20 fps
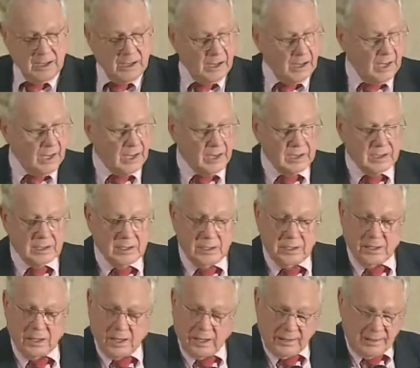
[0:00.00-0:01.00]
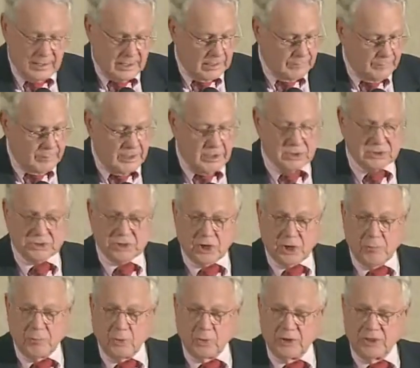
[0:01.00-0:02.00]
And I got up and here
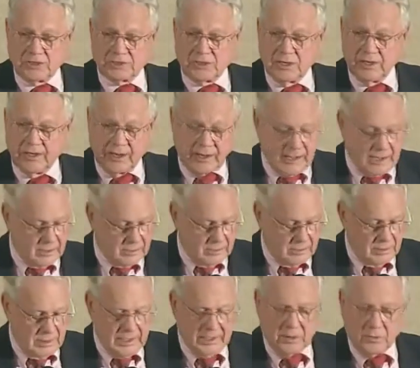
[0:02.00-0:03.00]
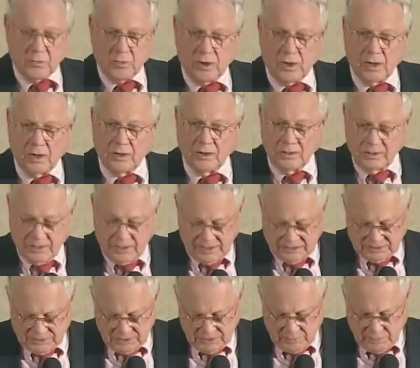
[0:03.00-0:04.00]
ceremoniously laid out like a rug
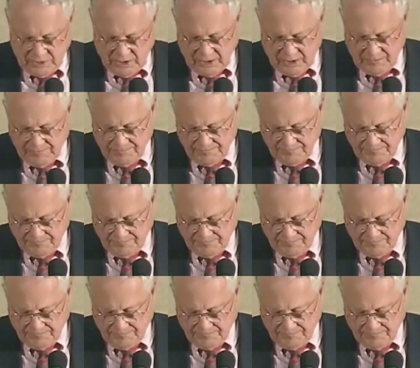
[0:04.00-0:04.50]
next to the bed.